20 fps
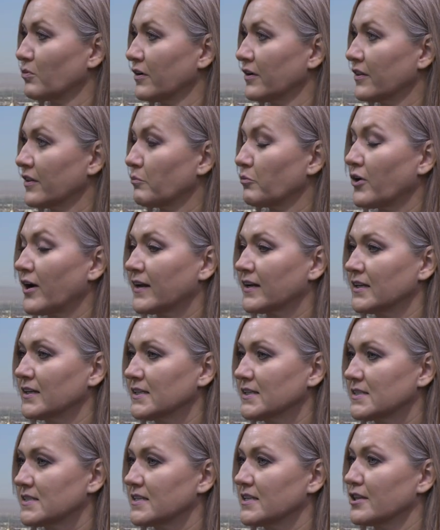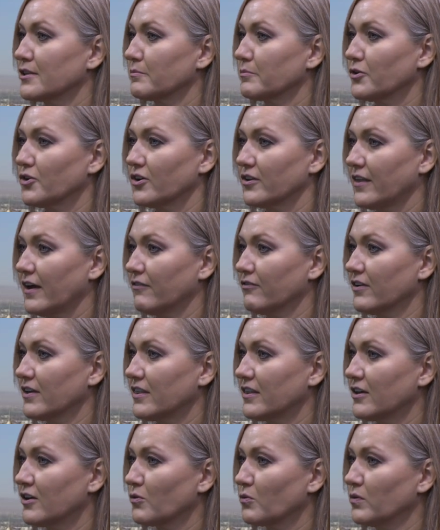where the pregnancy, the birth,
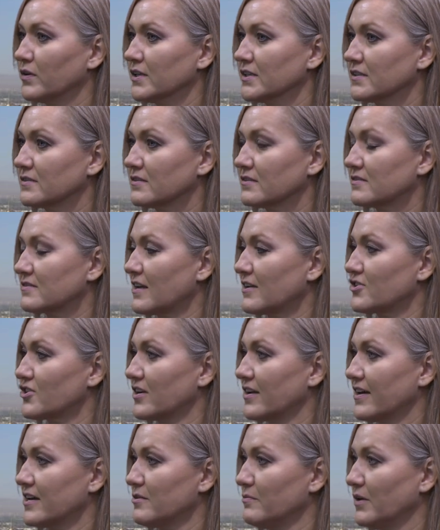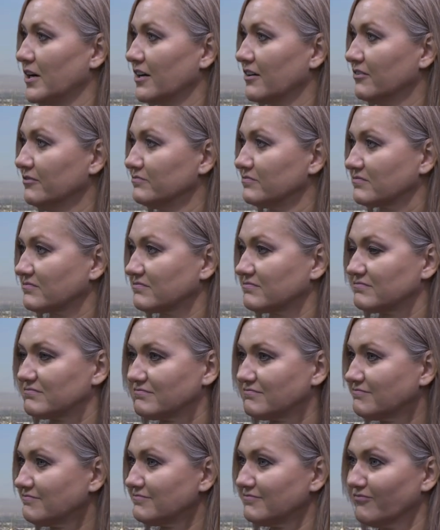everything was such a nightmare.
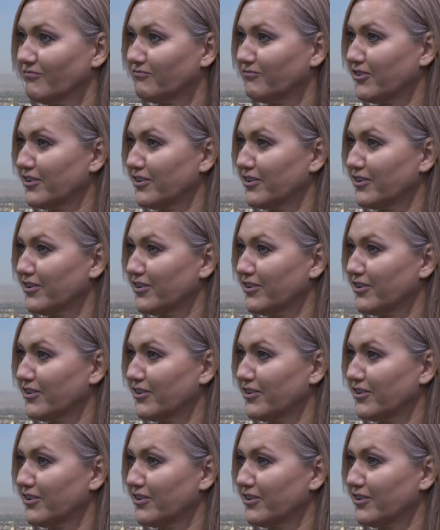Yeah.